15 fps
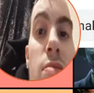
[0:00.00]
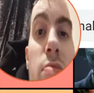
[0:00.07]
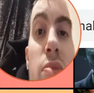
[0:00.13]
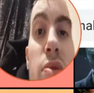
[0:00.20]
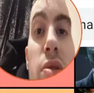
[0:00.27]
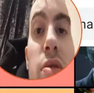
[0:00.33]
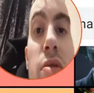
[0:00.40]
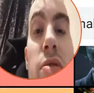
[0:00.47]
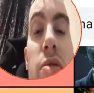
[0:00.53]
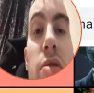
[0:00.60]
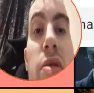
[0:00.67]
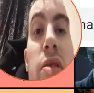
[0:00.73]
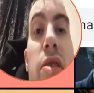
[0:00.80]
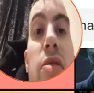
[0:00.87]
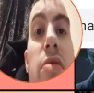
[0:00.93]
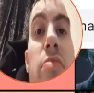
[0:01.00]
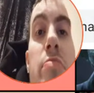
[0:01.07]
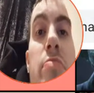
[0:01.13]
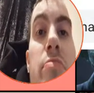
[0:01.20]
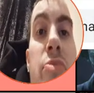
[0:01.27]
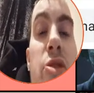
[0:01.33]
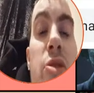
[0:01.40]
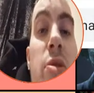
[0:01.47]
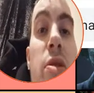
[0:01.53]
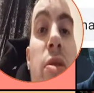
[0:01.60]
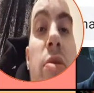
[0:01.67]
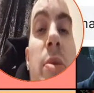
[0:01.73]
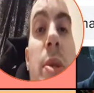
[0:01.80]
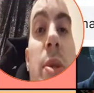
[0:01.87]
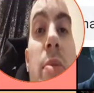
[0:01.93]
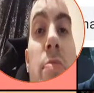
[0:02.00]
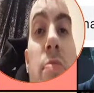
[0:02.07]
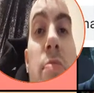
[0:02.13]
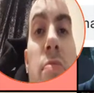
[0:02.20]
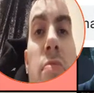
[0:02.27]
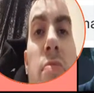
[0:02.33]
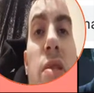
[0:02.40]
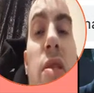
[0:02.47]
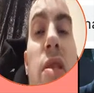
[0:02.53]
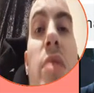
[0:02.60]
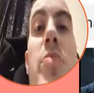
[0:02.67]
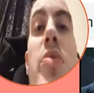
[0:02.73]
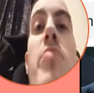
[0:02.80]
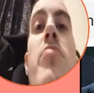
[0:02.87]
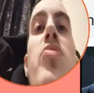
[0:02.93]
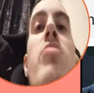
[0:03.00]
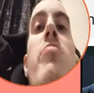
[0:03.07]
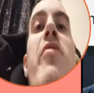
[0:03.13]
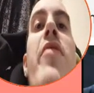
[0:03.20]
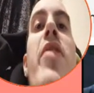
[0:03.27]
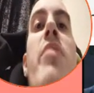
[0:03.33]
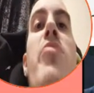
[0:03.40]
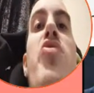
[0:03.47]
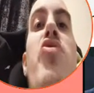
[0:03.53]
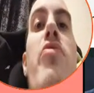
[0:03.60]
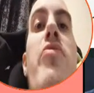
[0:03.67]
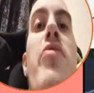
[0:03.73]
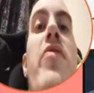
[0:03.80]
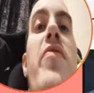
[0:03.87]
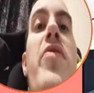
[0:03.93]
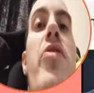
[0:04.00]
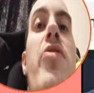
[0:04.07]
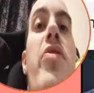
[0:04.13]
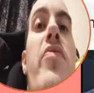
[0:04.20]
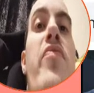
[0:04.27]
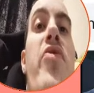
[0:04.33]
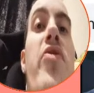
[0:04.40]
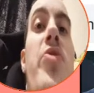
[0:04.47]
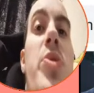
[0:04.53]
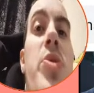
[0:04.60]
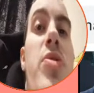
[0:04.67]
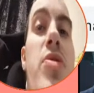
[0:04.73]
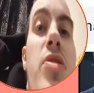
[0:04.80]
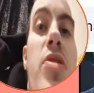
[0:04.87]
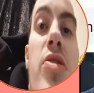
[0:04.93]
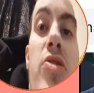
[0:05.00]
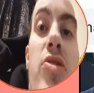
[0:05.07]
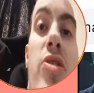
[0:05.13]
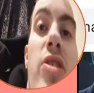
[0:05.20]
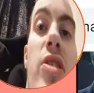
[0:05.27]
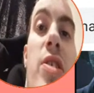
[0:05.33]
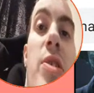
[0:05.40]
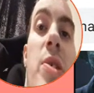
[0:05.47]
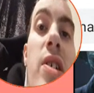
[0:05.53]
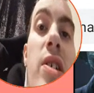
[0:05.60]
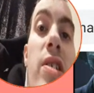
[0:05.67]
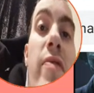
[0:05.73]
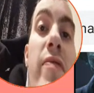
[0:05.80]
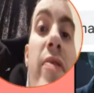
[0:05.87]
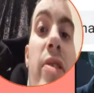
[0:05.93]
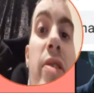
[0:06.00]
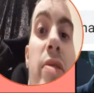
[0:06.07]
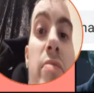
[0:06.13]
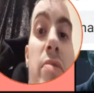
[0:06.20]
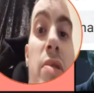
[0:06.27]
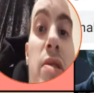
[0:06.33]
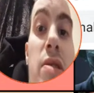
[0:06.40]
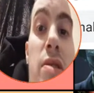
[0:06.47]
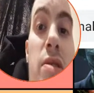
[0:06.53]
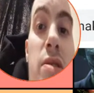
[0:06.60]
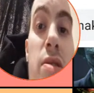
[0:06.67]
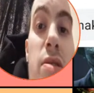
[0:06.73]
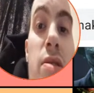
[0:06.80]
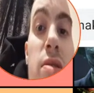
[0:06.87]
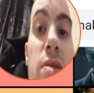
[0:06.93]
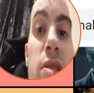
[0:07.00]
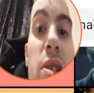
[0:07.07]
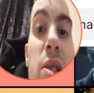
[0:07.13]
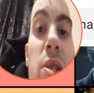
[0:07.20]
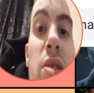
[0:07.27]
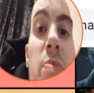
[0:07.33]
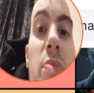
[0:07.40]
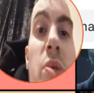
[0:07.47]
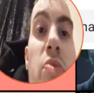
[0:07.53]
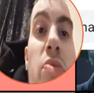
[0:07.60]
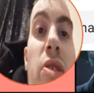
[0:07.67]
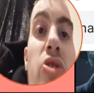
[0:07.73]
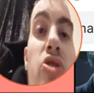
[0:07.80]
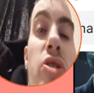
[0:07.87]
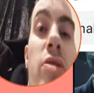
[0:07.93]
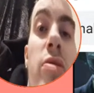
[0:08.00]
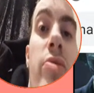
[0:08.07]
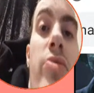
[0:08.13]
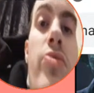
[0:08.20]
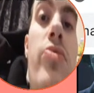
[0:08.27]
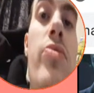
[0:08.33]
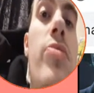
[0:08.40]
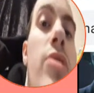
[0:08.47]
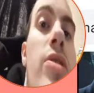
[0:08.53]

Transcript: But luckily, she turns in the end. But to be fair, majority of the Arkhamverse, she is a villain. Next up is Ra's al Ghul.